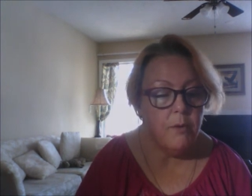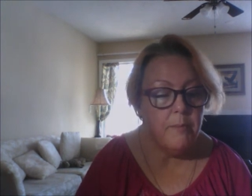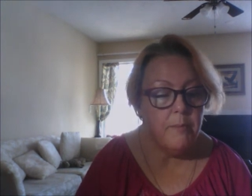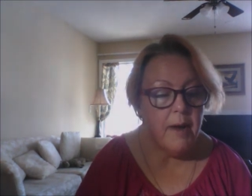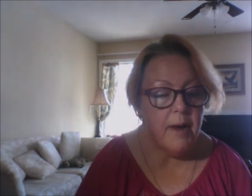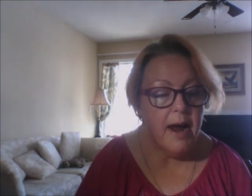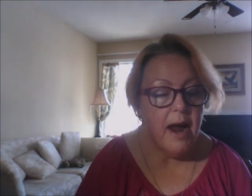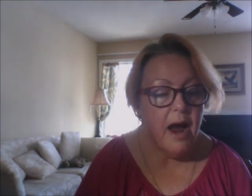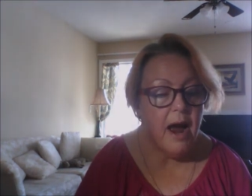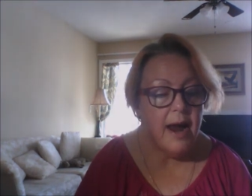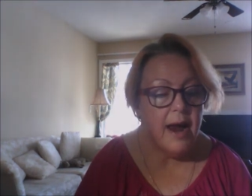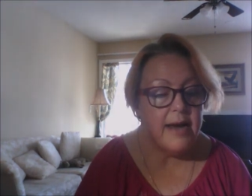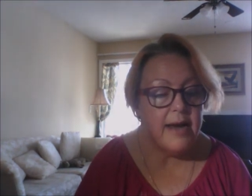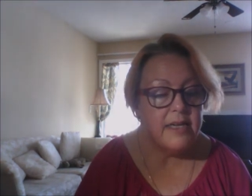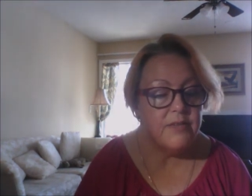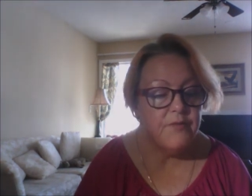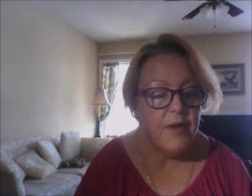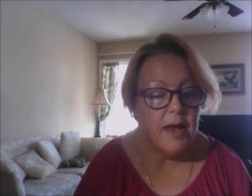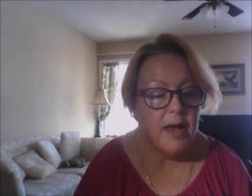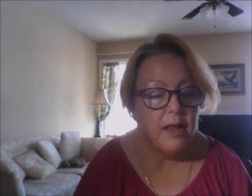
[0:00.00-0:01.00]
when my
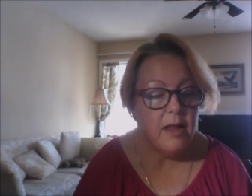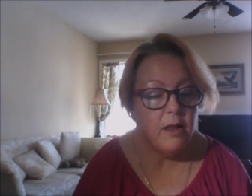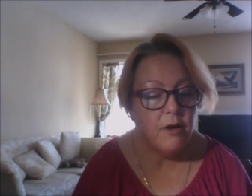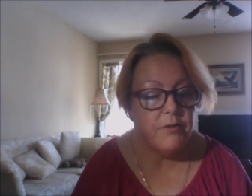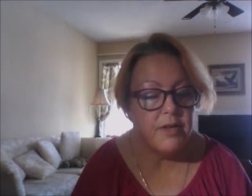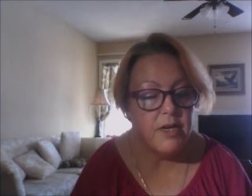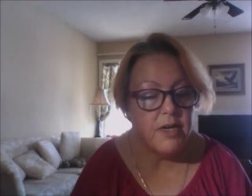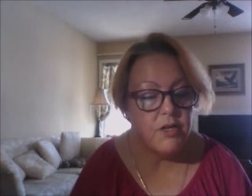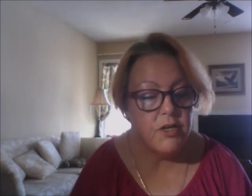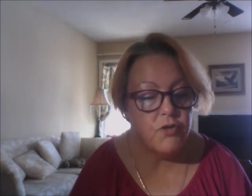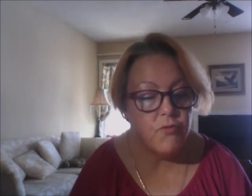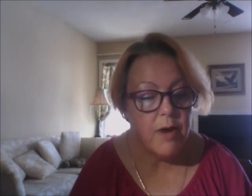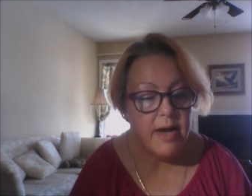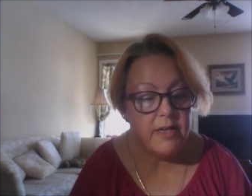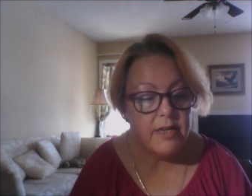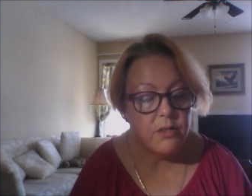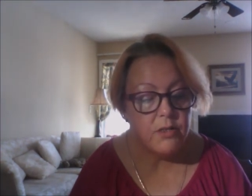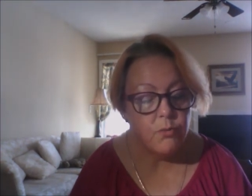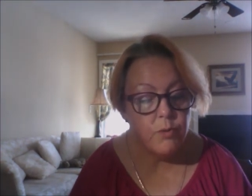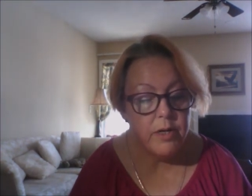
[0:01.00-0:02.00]
eyes fell on the
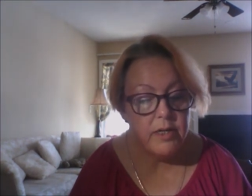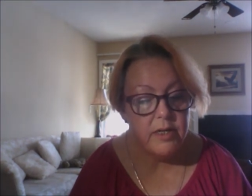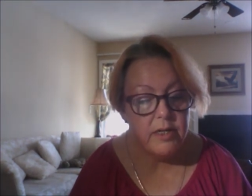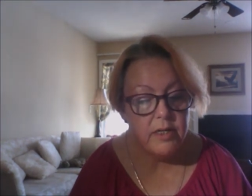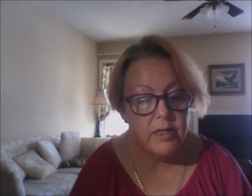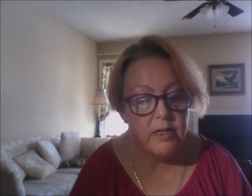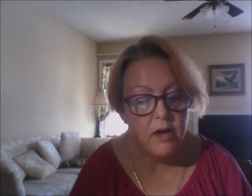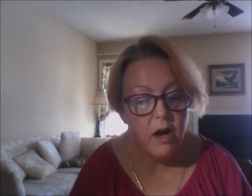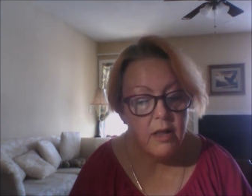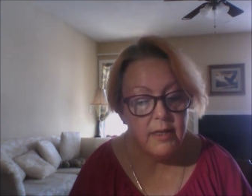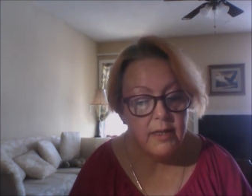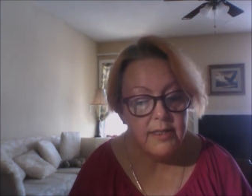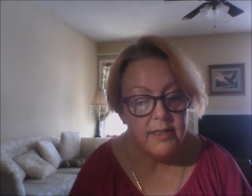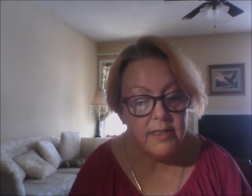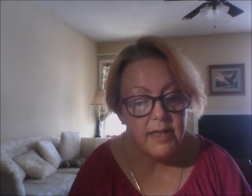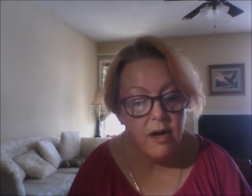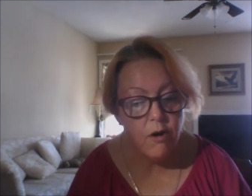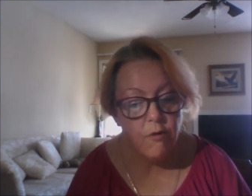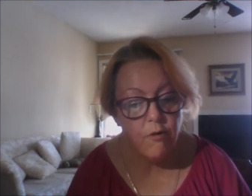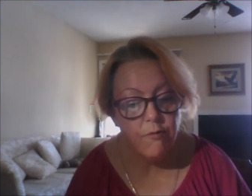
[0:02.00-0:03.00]
address written in
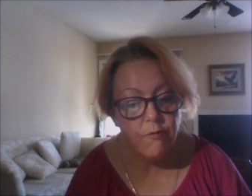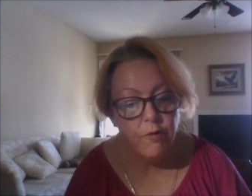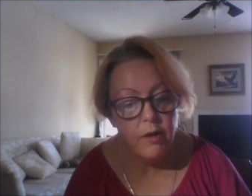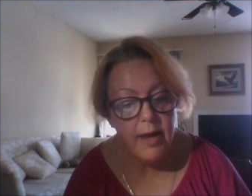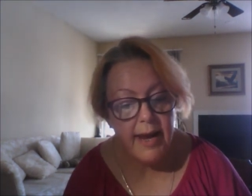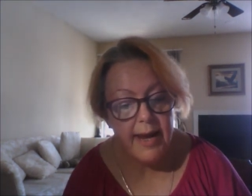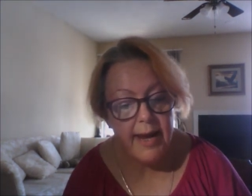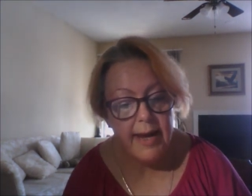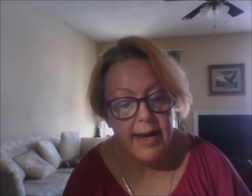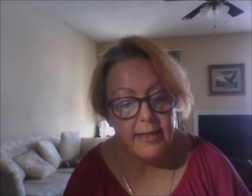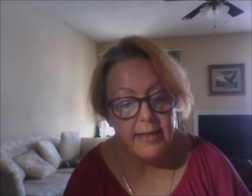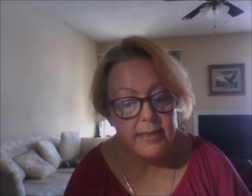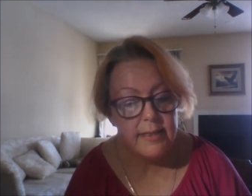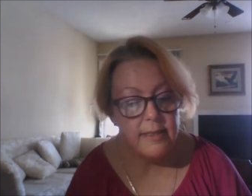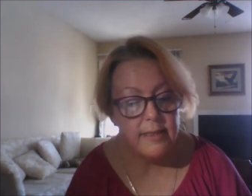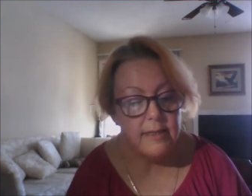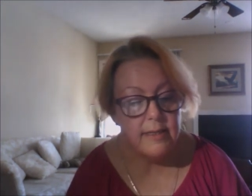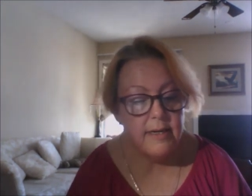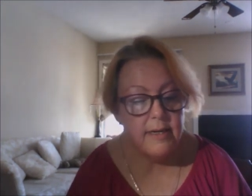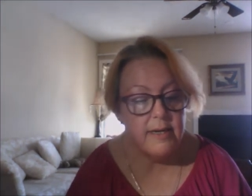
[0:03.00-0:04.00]
Nollie's careful
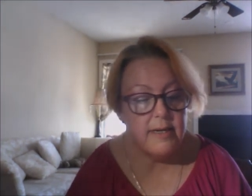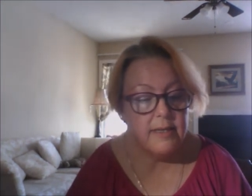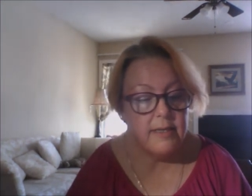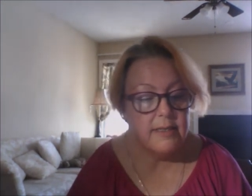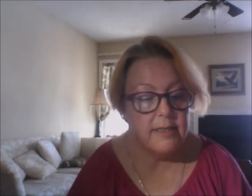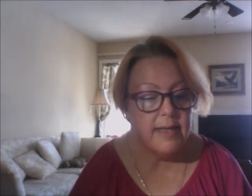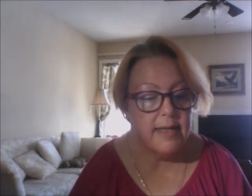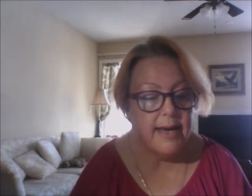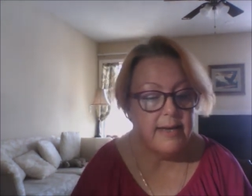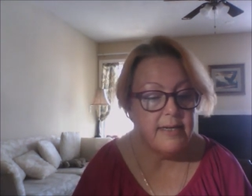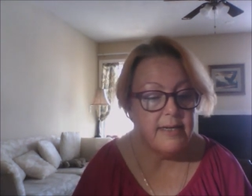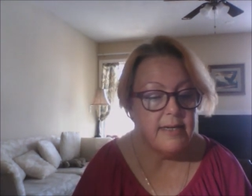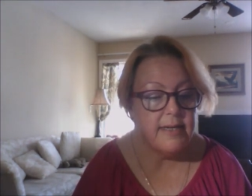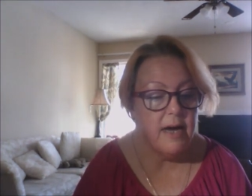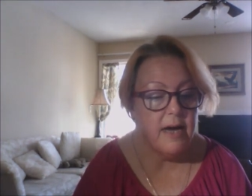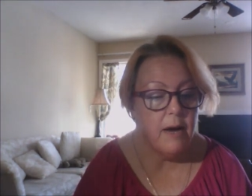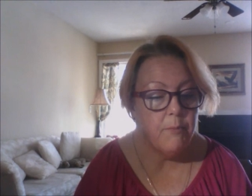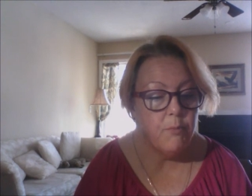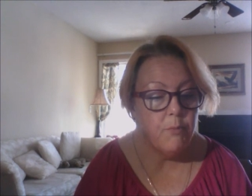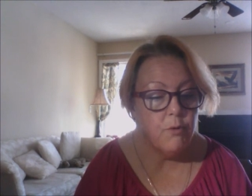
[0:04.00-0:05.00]
hand,
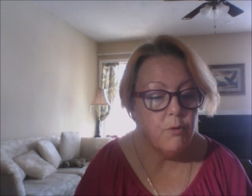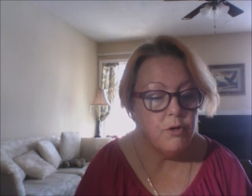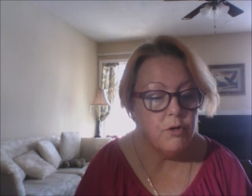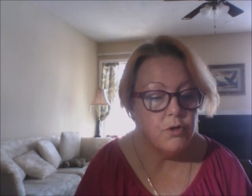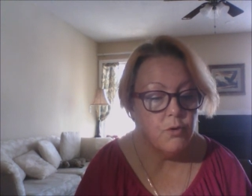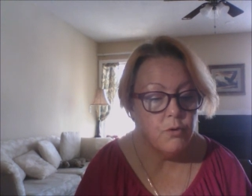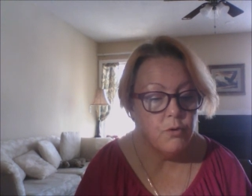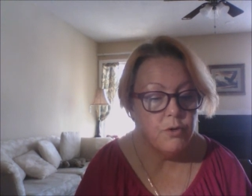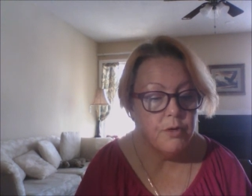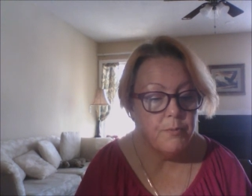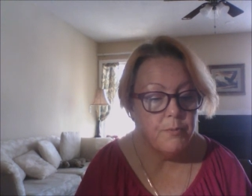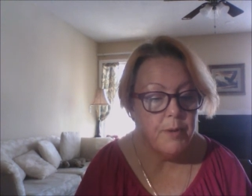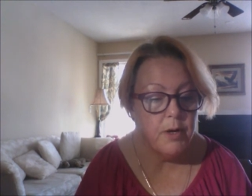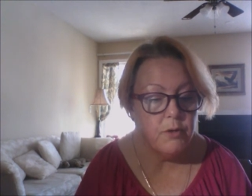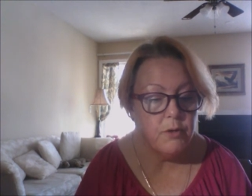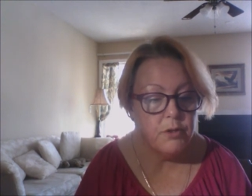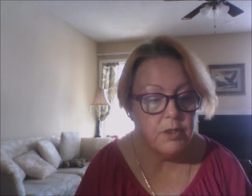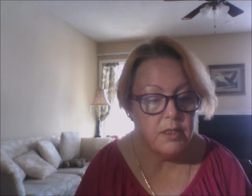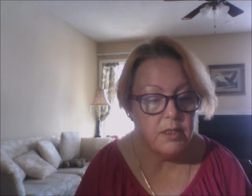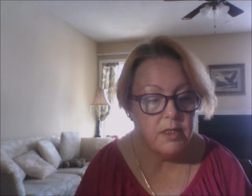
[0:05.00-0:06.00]
slanting upward toward the
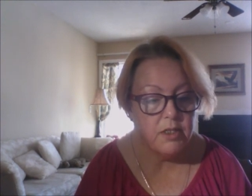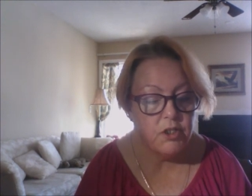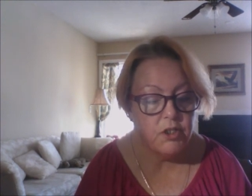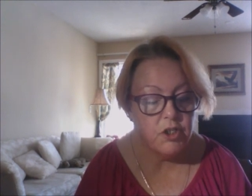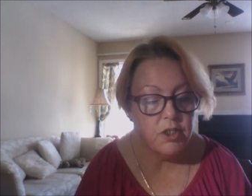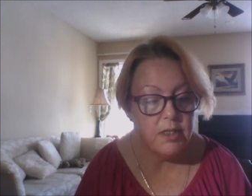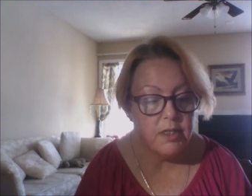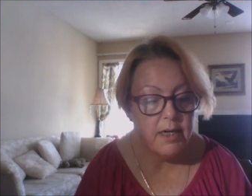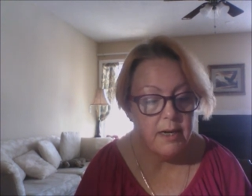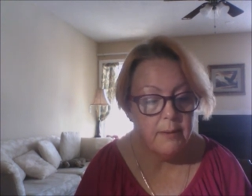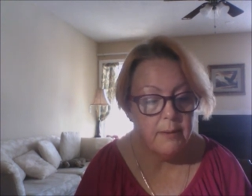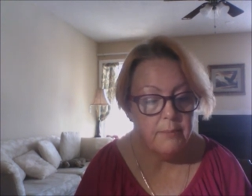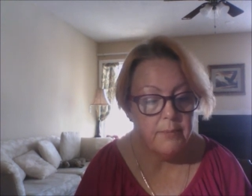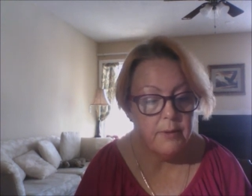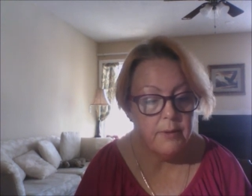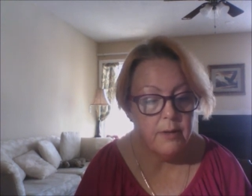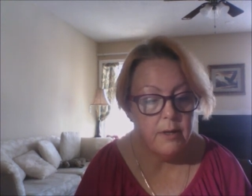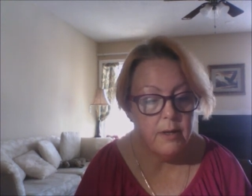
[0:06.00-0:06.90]
postage stamp.